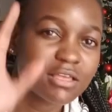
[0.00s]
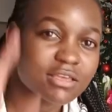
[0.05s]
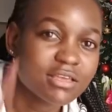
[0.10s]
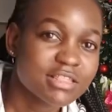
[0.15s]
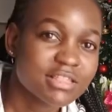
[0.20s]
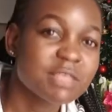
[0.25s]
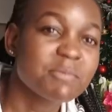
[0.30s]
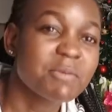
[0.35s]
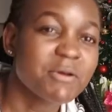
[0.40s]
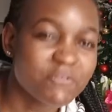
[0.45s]

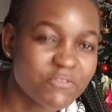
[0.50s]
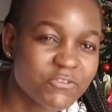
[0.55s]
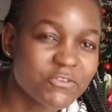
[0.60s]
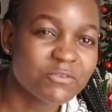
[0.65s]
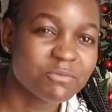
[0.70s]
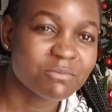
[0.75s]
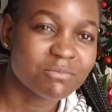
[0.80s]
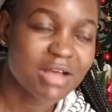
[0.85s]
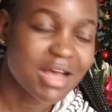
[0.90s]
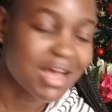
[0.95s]
the
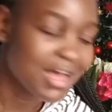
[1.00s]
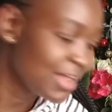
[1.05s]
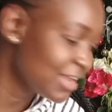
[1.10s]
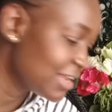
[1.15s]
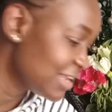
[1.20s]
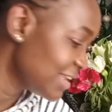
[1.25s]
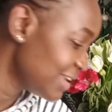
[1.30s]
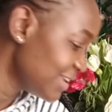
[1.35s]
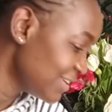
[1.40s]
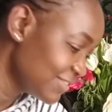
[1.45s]
perfume,
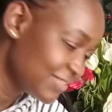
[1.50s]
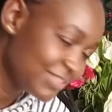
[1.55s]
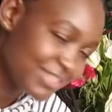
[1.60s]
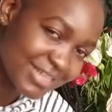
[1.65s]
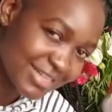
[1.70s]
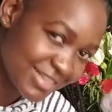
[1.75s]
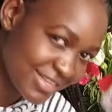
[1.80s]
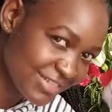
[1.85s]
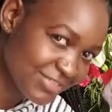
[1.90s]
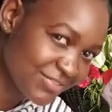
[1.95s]
hallelujah,
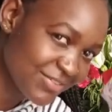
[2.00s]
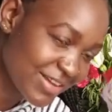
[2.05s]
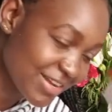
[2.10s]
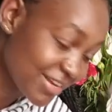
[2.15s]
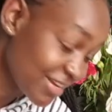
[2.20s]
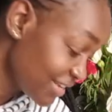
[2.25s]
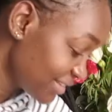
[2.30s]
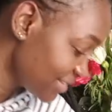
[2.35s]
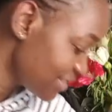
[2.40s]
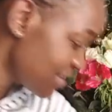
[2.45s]
this one
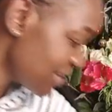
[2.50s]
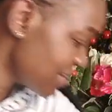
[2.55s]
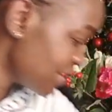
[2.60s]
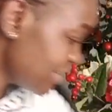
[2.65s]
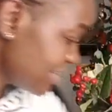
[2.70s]
is the real